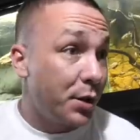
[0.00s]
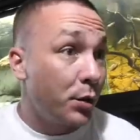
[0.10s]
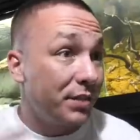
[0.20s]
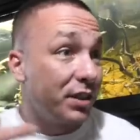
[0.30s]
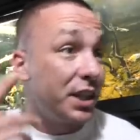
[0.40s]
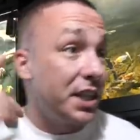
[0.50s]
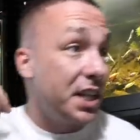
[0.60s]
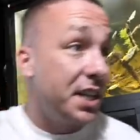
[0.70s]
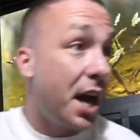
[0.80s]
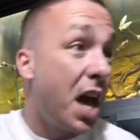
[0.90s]
you only really
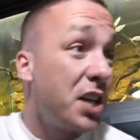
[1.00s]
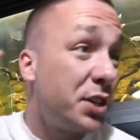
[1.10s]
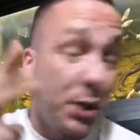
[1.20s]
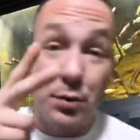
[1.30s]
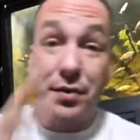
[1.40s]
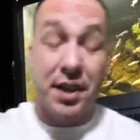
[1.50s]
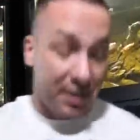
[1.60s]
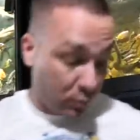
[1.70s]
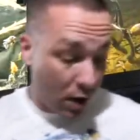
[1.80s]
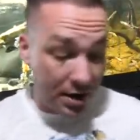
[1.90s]
need two
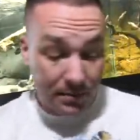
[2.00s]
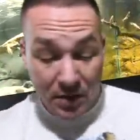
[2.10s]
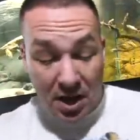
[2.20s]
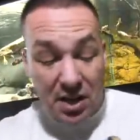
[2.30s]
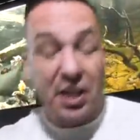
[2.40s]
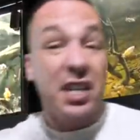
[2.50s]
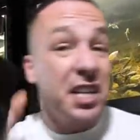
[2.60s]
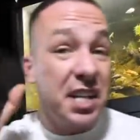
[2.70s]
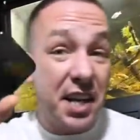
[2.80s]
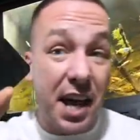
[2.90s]
things. One, you're going to
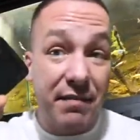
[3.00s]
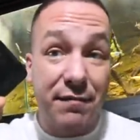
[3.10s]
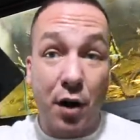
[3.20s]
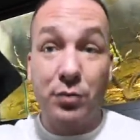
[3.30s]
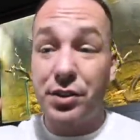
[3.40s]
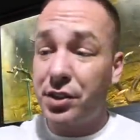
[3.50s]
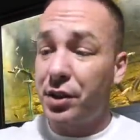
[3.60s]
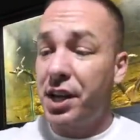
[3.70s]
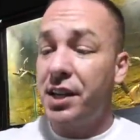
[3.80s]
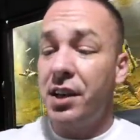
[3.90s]
need a phone
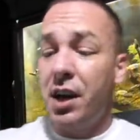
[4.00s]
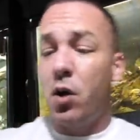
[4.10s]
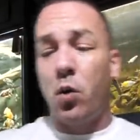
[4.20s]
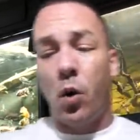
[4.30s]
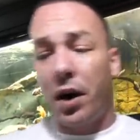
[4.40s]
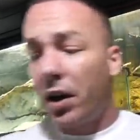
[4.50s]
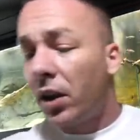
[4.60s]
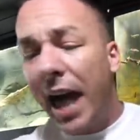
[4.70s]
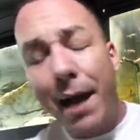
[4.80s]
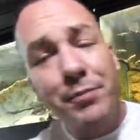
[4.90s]
screen or a
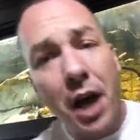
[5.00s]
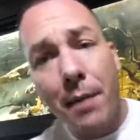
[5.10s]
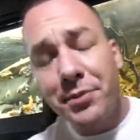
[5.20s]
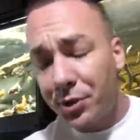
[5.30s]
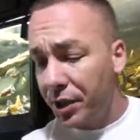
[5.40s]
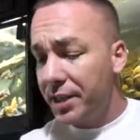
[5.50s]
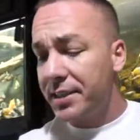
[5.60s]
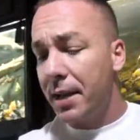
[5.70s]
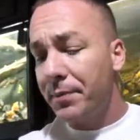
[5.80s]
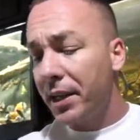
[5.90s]
laptop screen,
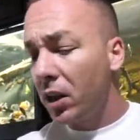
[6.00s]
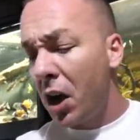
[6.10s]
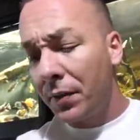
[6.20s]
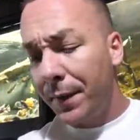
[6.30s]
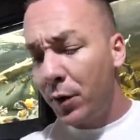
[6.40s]
something along